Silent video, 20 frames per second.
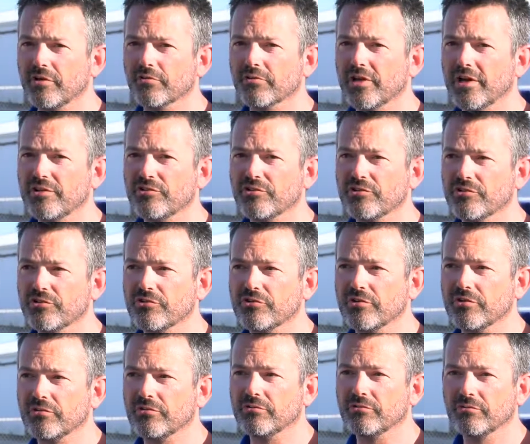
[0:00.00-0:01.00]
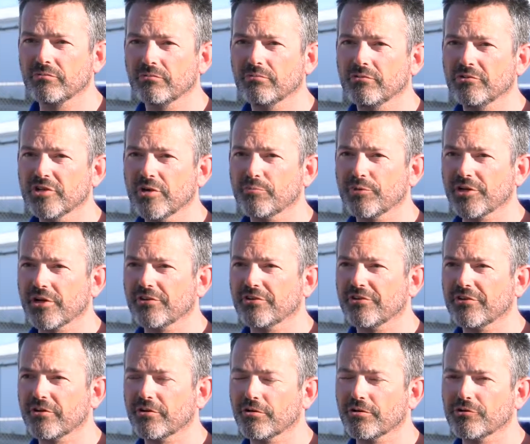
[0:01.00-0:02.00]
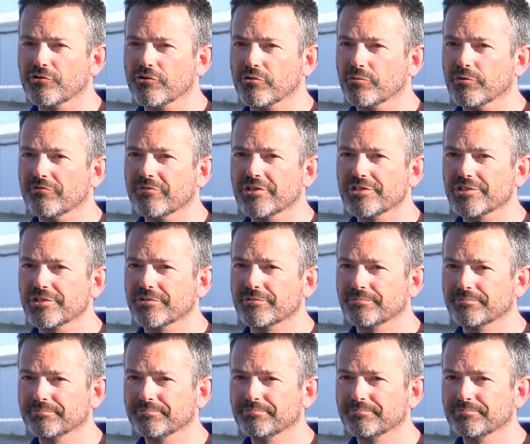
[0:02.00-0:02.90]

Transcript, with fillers: They were licensed and jumping under their own supervision.